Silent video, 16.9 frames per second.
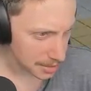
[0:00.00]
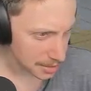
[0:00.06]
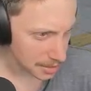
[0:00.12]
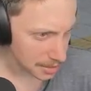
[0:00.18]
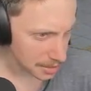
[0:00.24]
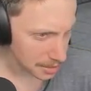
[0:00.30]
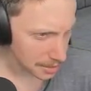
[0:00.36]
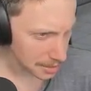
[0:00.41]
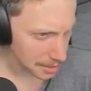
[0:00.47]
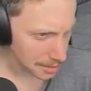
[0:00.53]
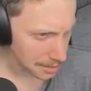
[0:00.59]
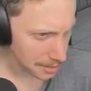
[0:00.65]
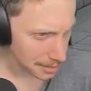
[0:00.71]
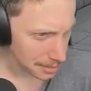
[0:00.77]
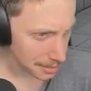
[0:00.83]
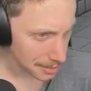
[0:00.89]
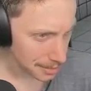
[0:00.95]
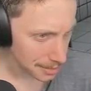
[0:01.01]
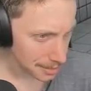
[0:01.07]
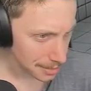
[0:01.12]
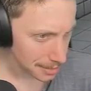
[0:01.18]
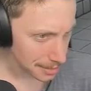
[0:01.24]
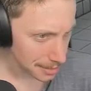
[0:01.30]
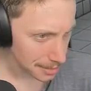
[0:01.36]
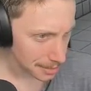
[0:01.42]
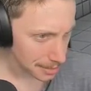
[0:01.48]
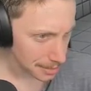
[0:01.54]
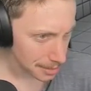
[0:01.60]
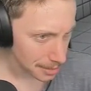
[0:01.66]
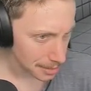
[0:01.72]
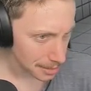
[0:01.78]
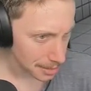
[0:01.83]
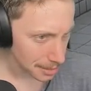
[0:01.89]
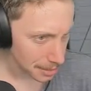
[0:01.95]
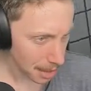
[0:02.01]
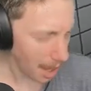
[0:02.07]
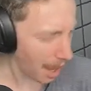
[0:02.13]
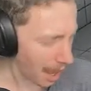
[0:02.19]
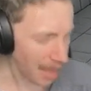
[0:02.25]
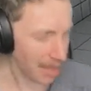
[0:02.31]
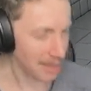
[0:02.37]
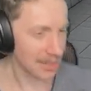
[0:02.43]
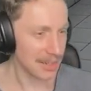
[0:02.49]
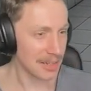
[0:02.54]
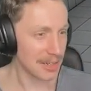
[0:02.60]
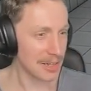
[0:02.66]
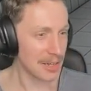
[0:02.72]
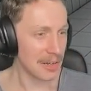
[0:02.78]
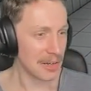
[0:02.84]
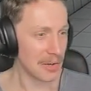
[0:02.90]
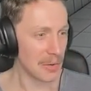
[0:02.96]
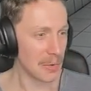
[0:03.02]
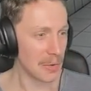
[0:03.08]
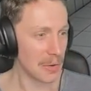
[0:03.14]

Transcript: (silence)